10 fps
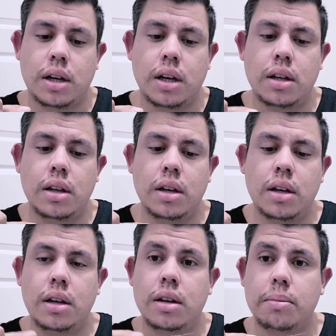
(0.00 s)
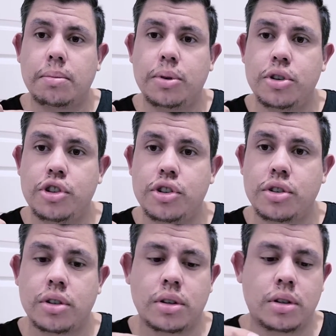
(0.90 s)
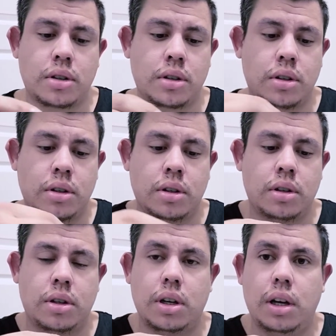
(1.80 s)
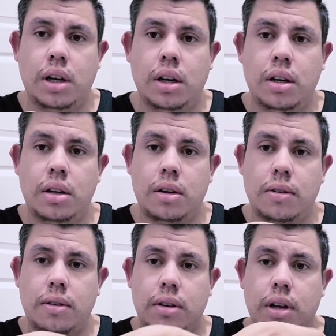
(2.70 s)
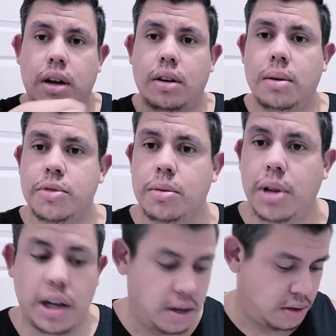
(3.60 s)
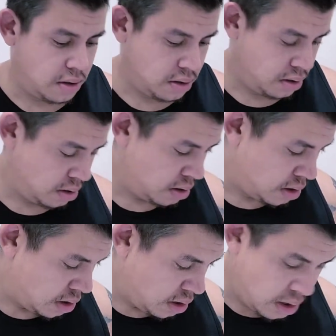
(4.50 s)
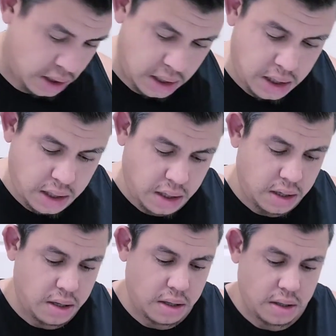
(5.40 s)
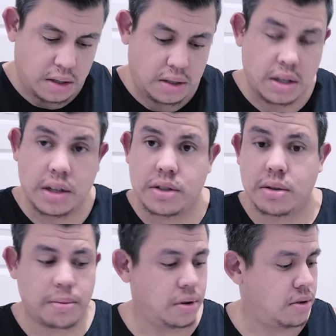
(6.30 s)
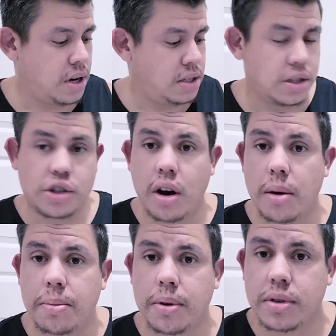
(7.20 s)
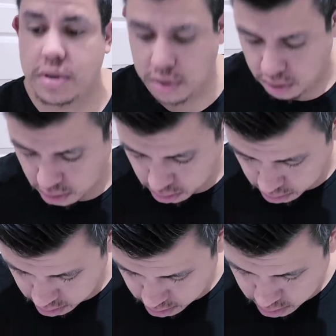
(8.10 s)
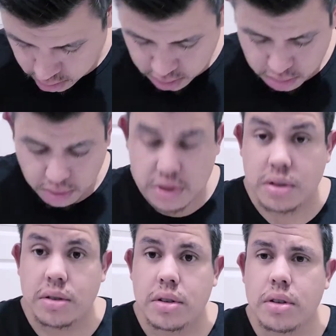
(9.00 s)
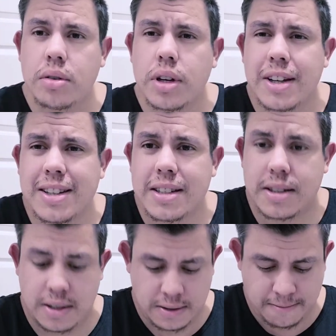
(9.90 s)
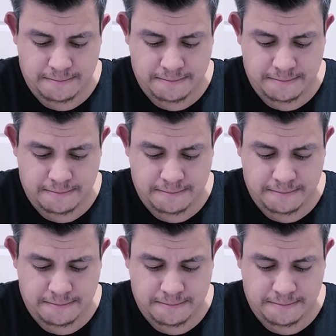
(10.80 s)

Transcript: and then push, and out comes your blade. And this thing's super crazy sharp, so what you do is,